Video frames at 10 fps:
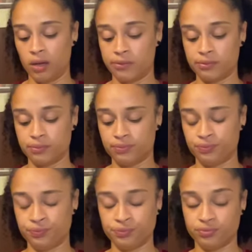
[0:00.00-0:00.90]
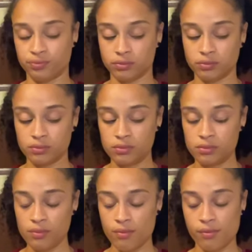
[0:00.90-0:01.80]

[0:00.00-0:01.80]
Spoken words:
[no speech]